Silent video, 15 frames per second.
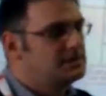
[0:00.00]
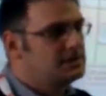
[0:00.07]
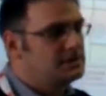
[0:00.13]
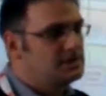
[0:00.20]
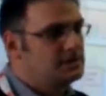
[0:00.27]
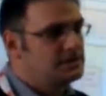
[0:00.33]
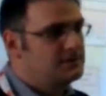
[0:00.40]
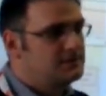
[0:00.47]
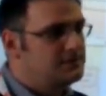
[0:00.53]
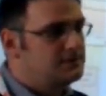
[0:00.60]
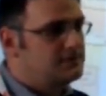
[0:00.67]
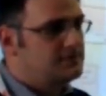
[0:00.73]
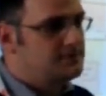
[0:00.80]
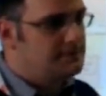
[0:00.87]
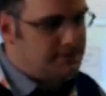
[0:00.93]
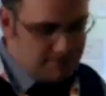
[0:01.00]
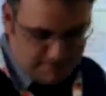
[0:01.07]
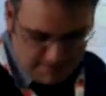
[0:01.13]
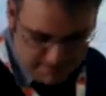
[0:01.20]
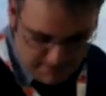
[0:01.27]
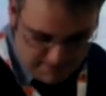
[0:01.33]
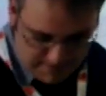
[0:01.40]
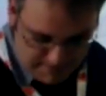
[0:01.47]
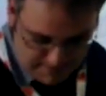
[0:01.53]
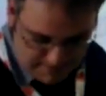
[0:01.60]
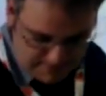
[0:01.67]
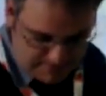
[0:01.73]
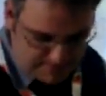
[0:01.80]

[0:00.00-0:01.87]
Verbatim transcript: but then there's the distros that